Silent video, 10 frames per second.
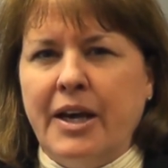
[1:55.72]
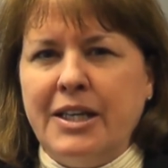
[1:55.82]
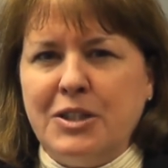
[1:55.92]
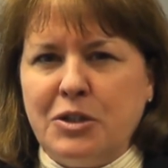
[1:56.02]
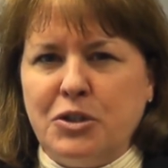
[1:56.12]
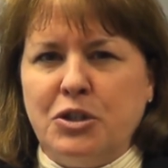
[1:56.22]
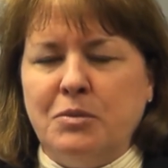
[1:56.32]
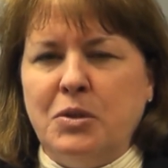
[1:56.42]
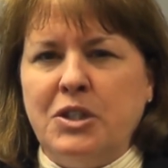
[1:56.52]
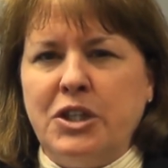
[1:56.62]
Insertional
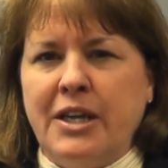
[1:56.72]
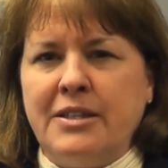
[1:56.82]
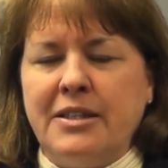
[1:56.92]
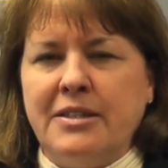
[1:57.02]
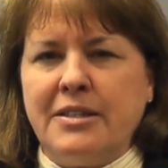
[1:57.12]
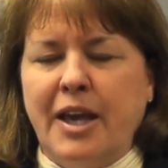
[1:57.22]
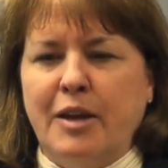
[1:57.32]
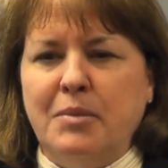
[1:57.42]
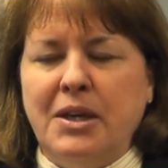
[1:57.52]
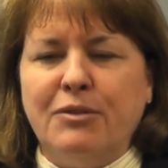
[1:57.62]
mutagenesis
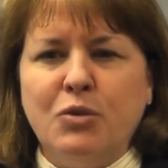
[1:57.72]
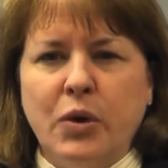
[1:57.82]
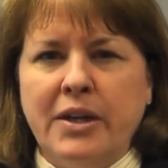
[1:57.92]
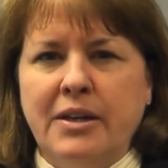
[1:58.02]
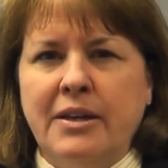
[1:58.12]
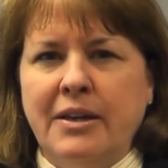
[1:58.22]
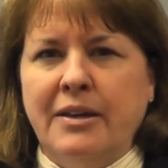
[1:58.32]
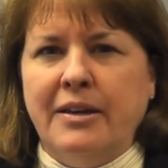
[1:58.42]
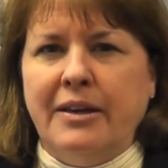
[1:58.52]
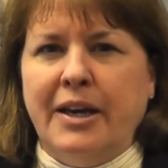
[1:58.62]
can be avoided
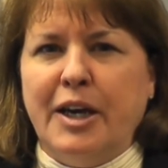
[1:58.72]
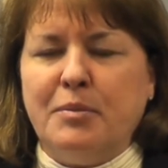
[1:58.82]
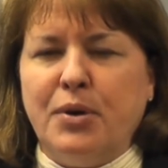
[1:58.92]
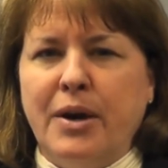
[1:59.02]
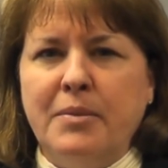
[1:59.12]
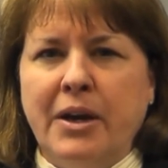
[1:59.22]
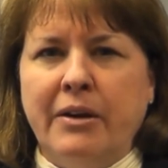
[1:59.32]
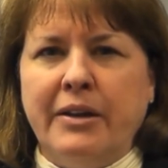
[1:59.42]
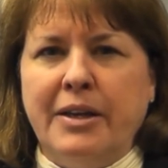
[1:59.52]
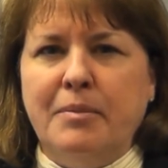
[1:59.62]

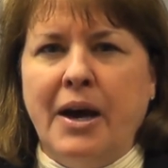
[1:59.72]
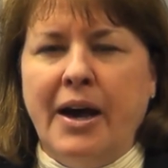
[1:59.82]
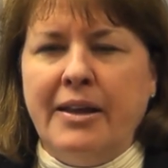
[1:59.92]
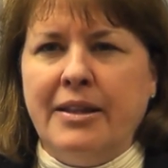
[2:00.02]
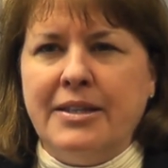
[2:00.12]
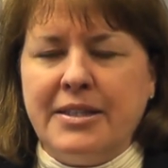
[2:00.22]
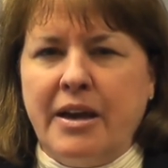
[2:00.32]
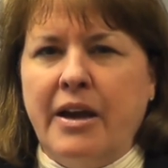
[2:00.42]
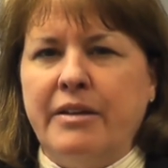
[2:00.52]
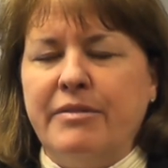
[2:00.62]
primarily by the
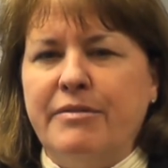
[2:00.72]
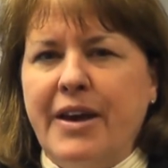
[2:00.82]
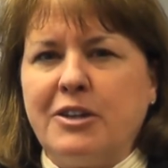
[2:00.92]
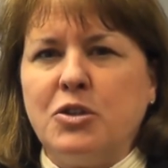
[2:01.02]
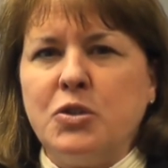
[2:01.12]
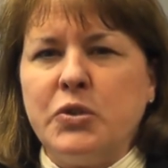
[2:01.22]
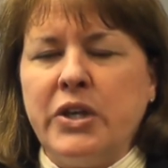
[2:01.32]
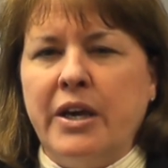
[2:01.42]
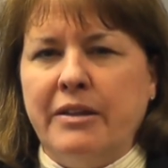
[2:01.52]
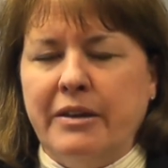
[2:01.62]
design of the vectors
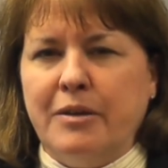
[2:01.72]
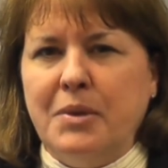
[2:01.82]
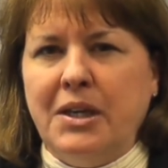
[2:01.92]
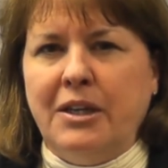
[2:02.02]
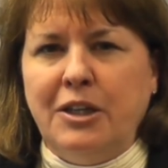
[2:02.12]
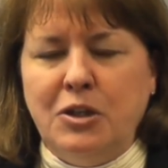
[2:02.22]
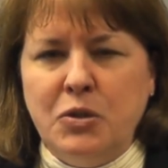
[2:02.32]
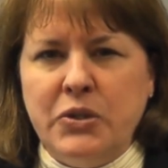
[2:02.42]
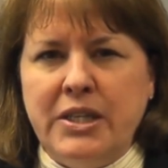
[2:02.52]
that are being used